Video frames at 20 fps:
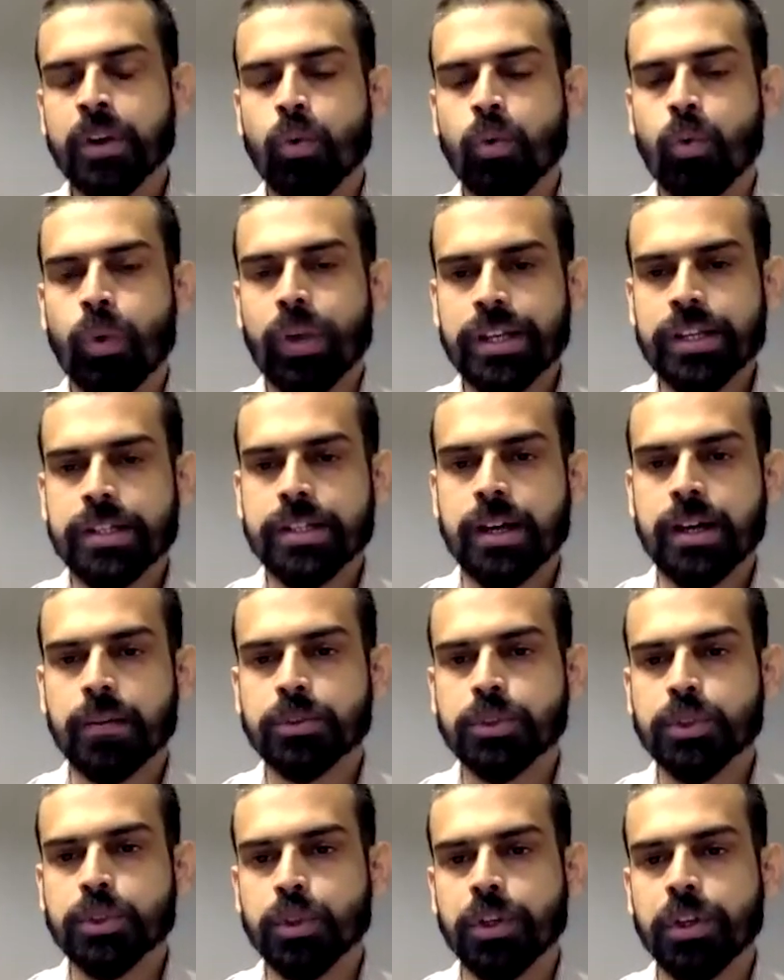When it
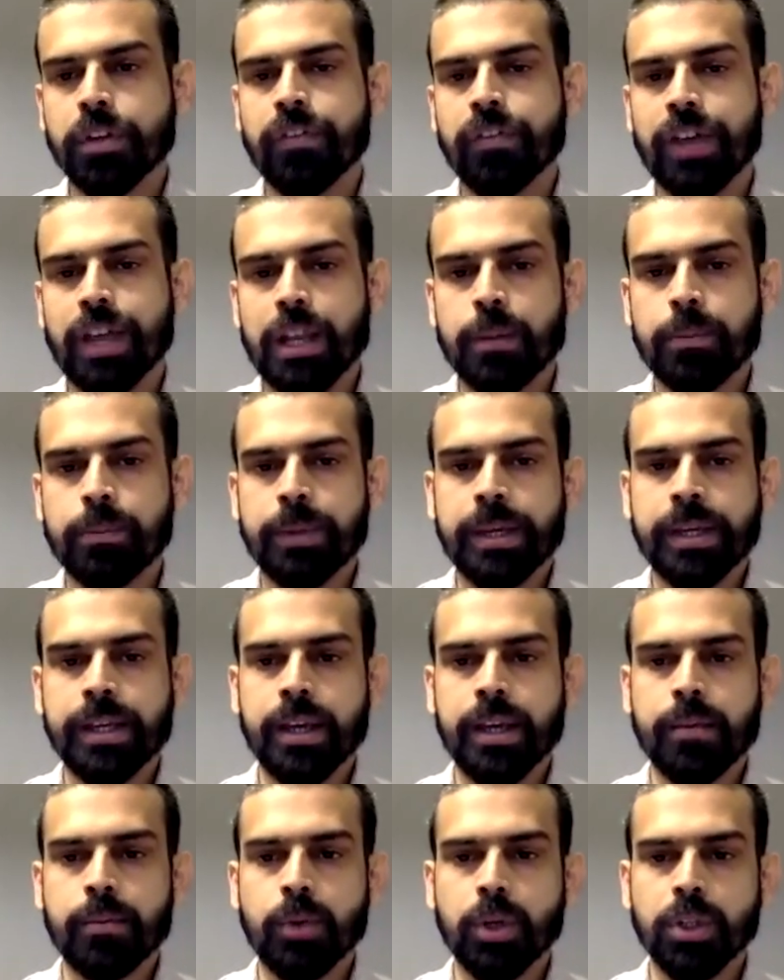comes to developing
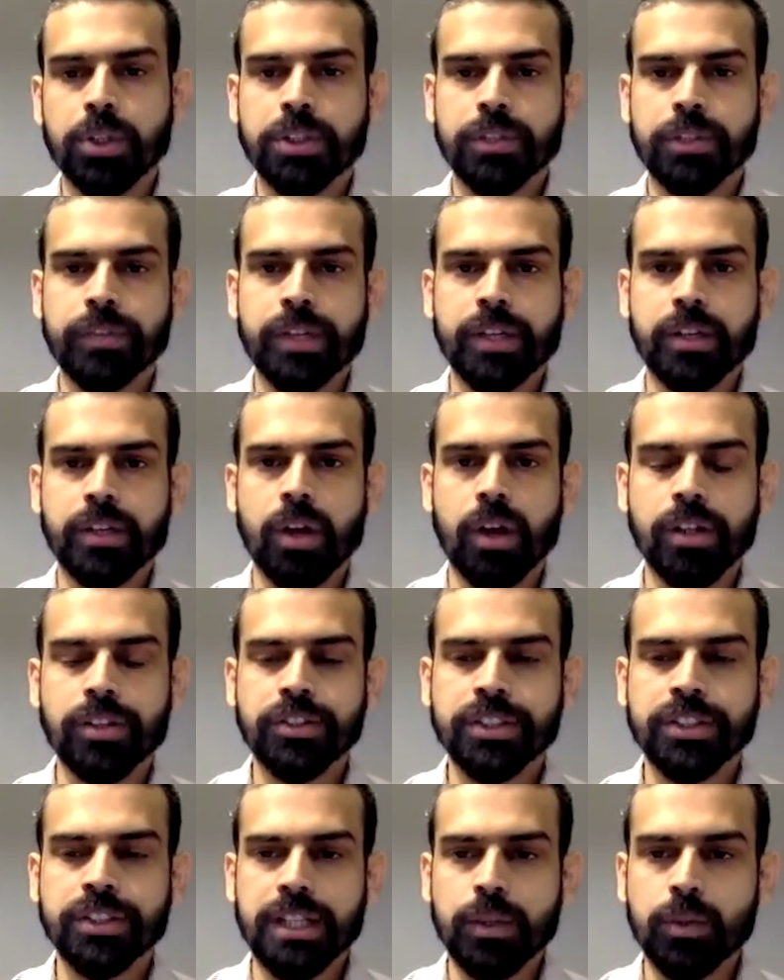immersive
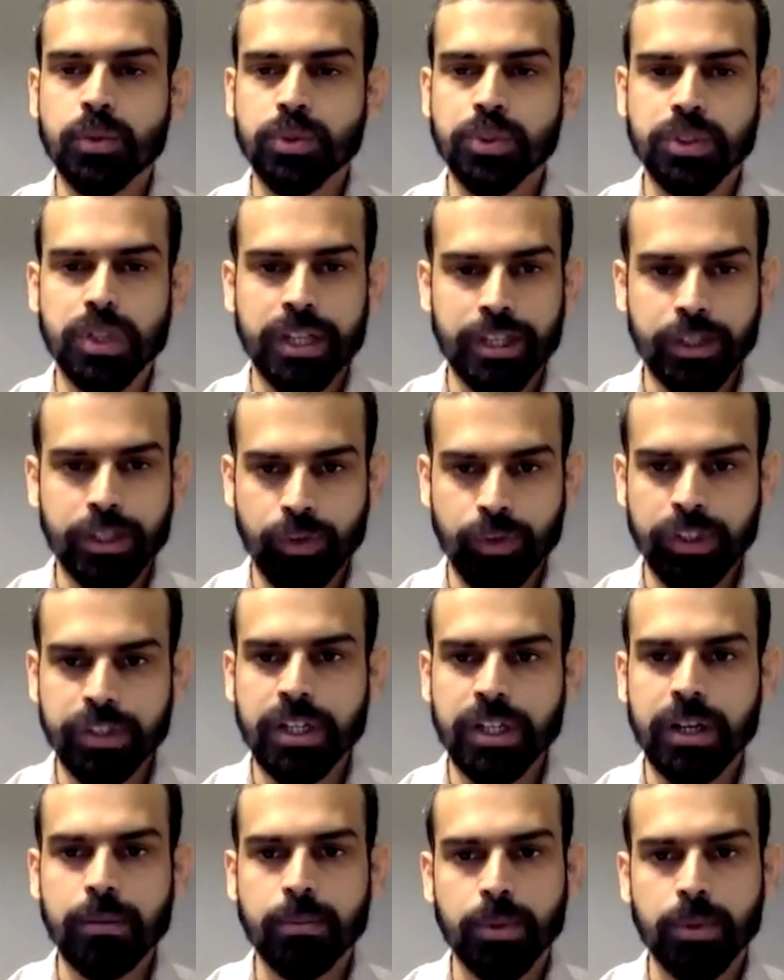technology solutions, like, for
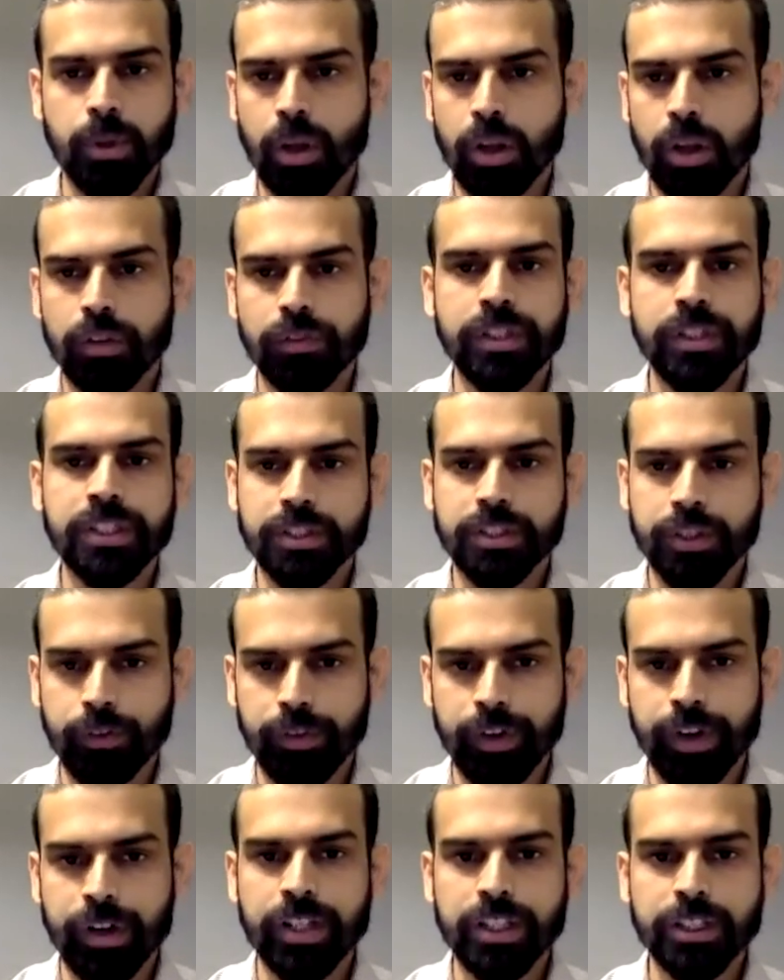example, all of these
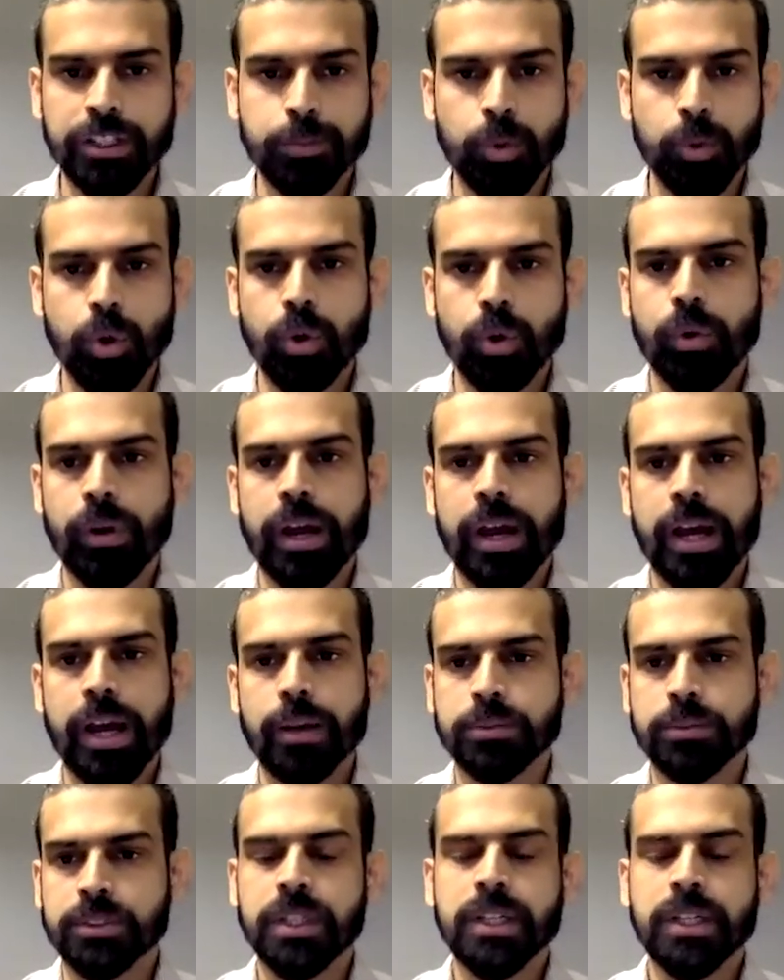awareness
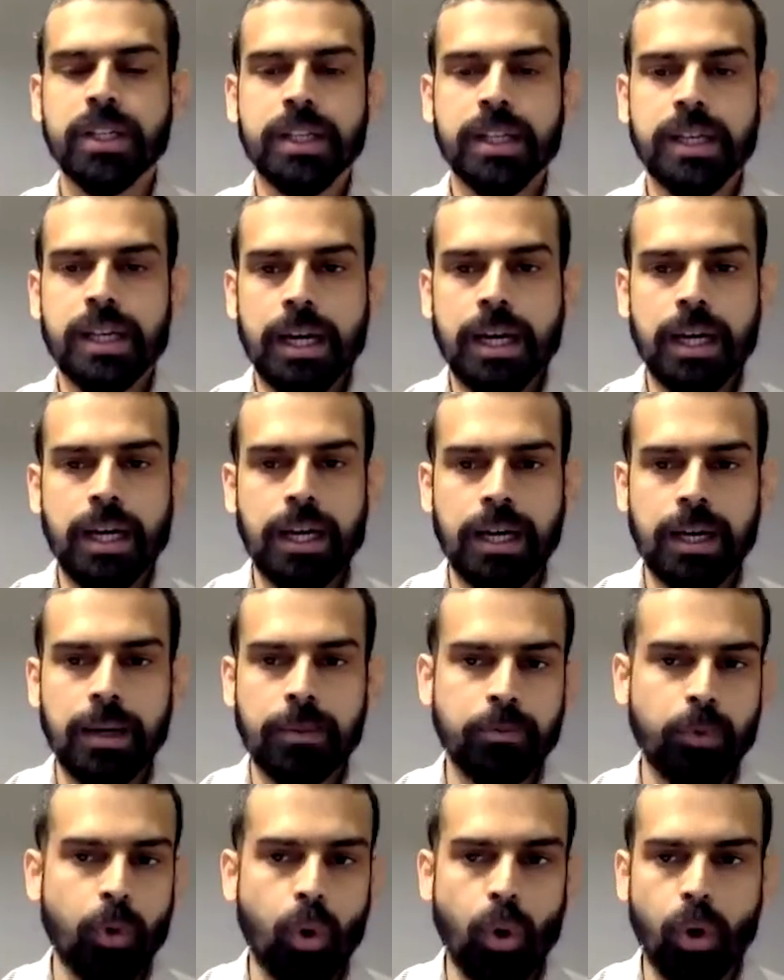programs,
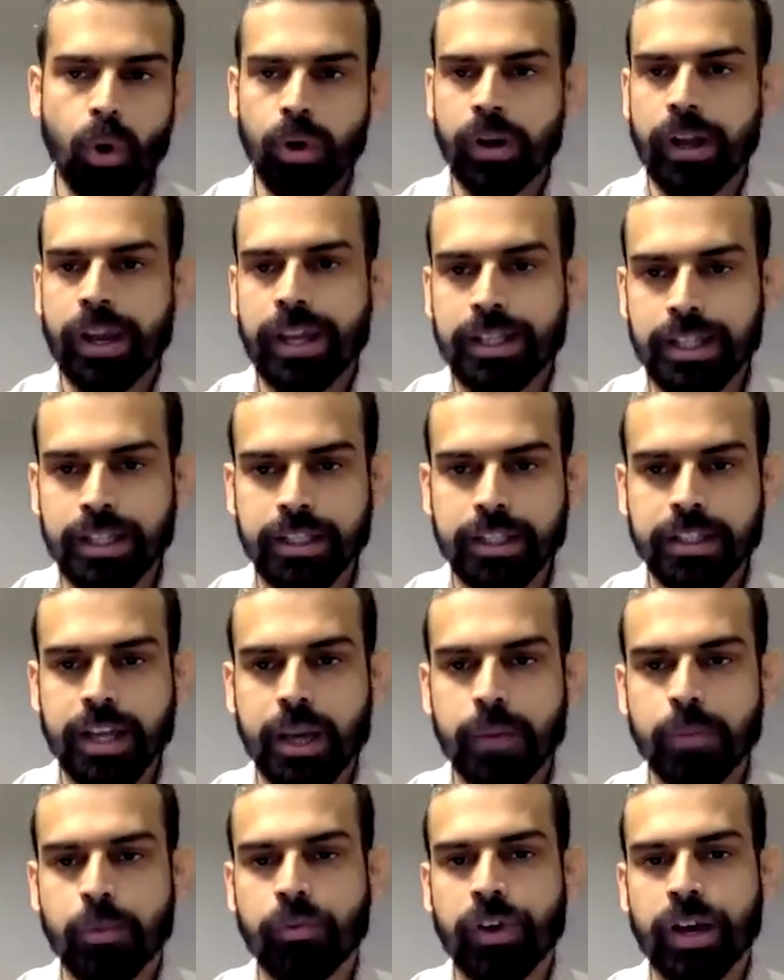or any other
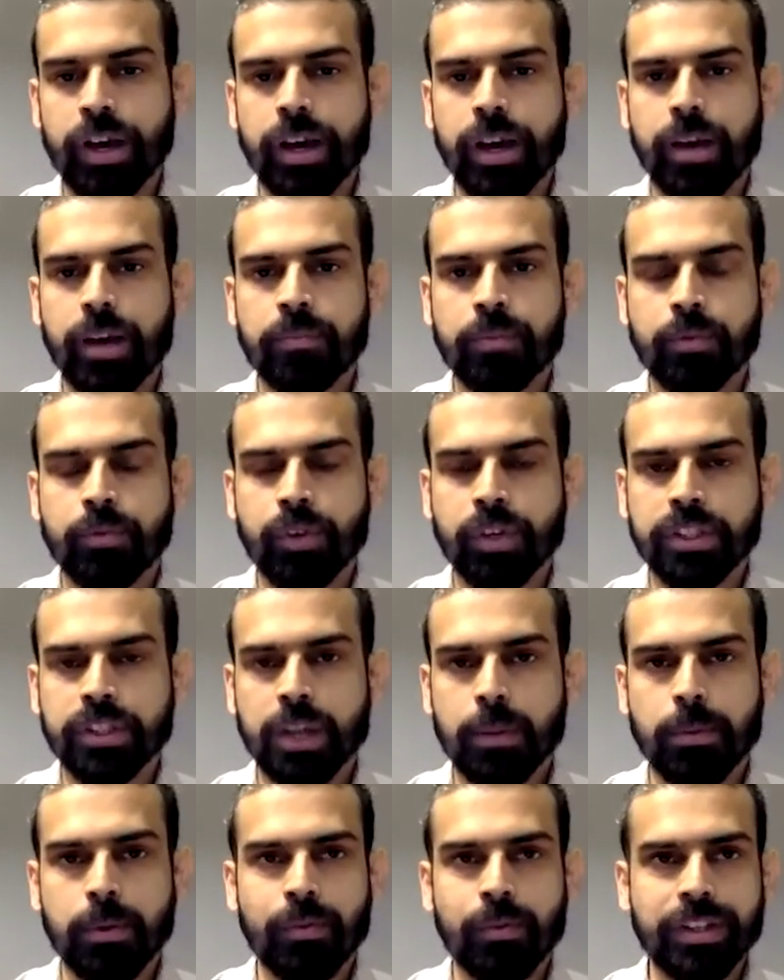type of, for
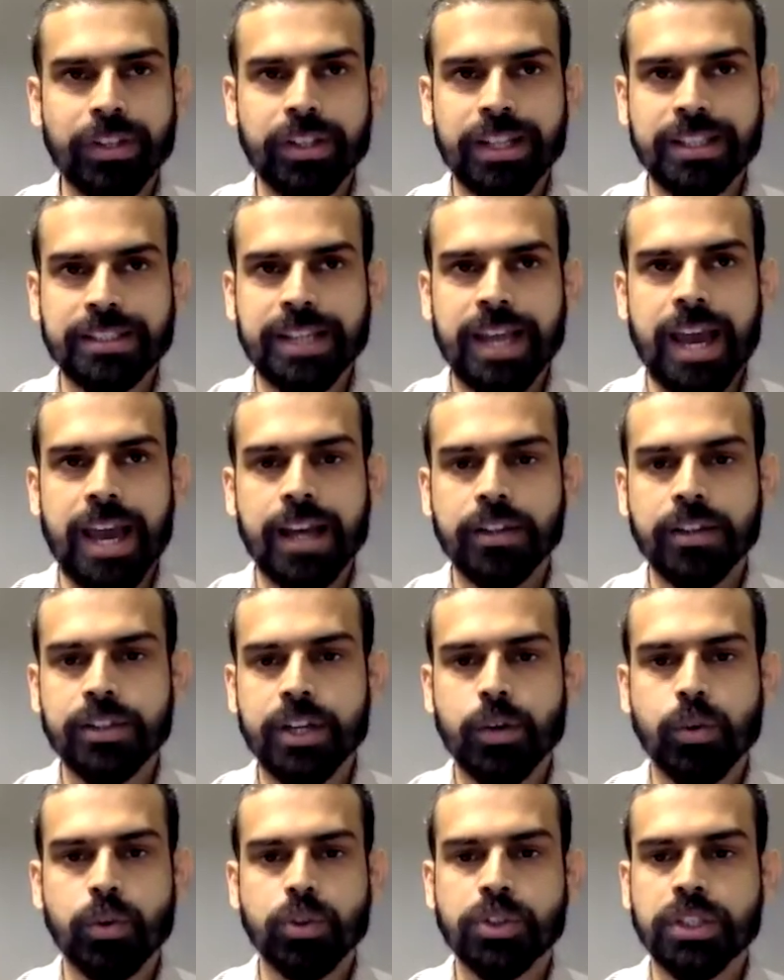example, whether that's ag
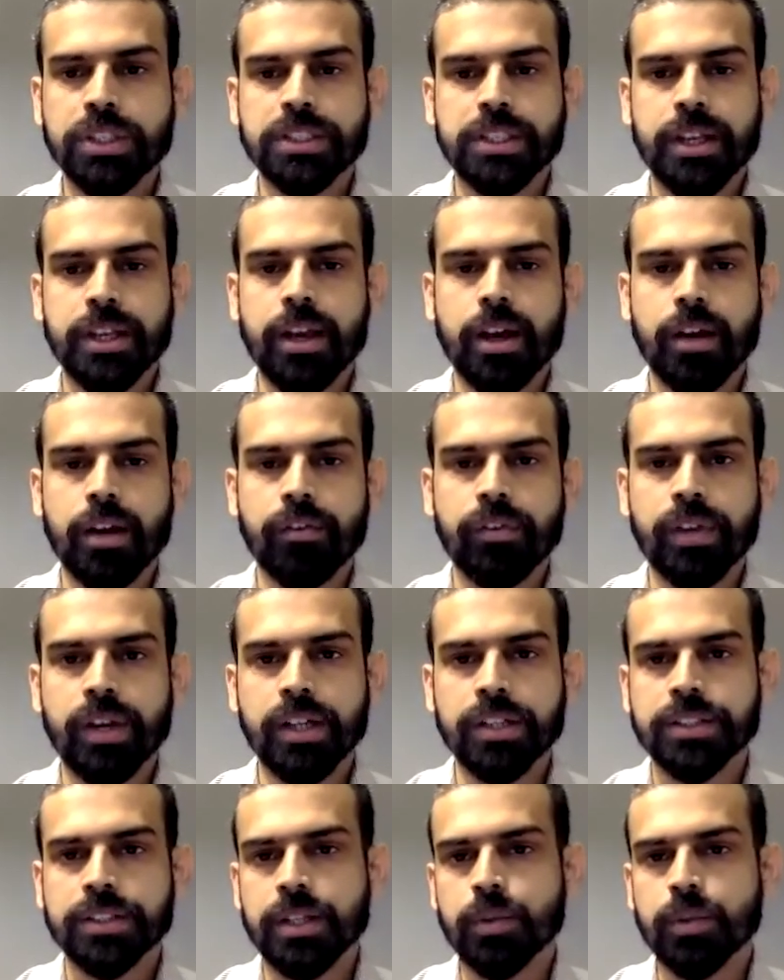tech or just AR,
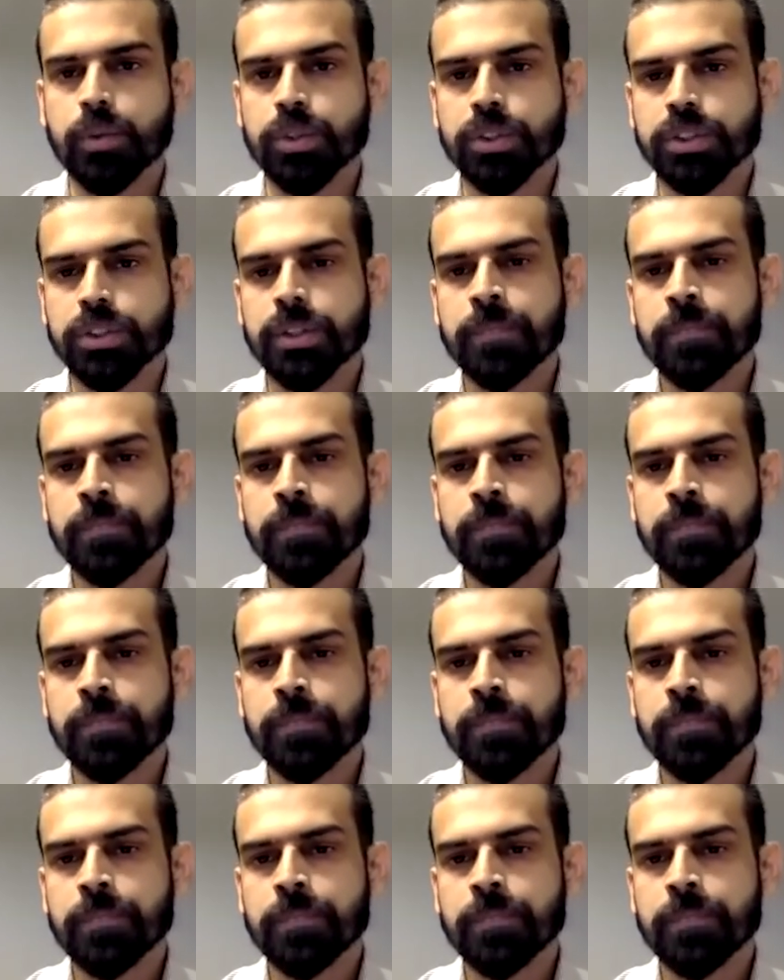VR solutions,